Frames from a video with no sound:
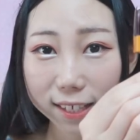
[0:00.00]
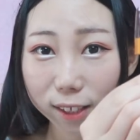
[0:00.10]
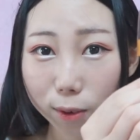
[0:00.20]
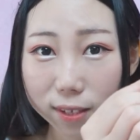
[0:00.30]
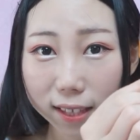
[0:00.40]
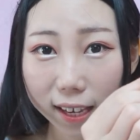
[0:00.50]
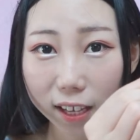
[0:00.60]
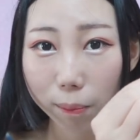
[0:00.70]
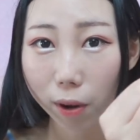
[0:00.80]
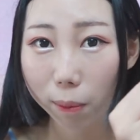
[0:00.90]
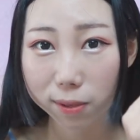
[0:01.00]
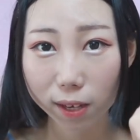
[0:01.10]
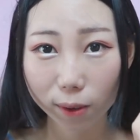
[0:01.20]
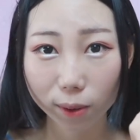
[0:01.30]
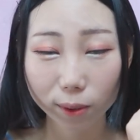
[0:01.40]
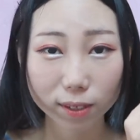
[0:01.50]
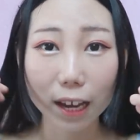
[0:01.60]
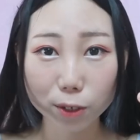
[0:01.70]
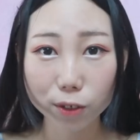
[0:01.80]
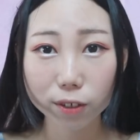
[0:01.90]
It looks like a popsicle.
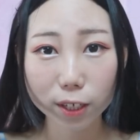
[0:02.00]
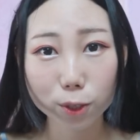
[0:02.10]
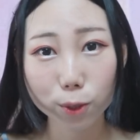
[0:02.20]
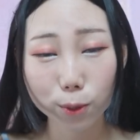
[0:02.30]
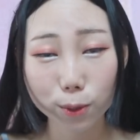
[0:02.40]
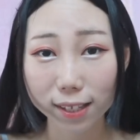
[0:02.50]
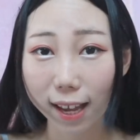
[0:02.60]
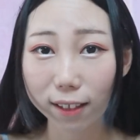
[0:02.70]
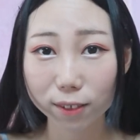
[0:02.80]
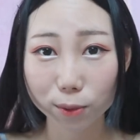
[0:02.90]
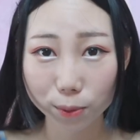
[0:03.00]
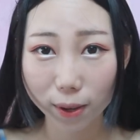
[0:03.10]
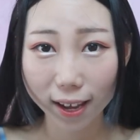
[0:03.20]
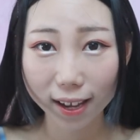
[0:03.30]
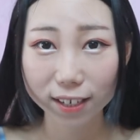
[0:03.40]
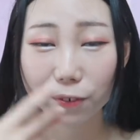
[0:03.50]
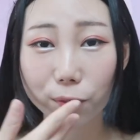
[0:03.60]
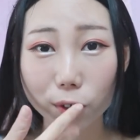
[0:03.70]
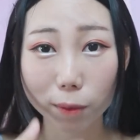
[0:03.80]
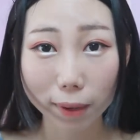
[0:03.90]
I usually choose color red
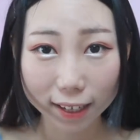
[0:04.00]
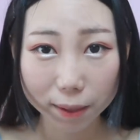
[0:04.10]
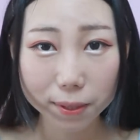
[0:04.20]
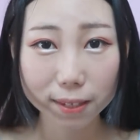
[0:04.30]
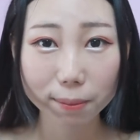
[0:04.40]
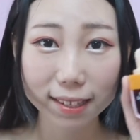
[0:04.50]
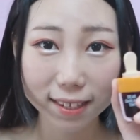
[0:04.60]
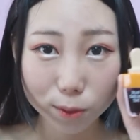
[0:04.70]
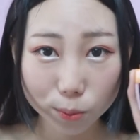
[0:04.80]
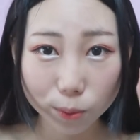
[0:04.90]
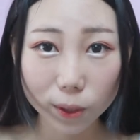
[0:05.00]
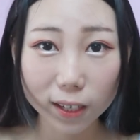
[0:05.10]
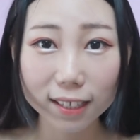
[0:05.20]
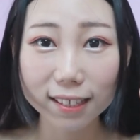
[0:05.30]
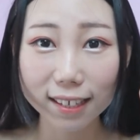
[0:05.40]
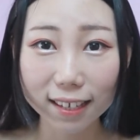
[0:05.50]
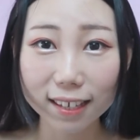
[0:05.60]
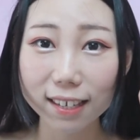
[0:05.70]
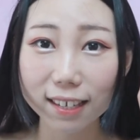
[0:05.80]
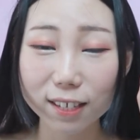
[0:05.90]
for my lips, but this one
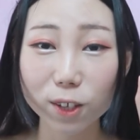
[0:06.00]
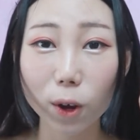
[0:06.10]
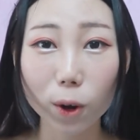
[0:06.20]
is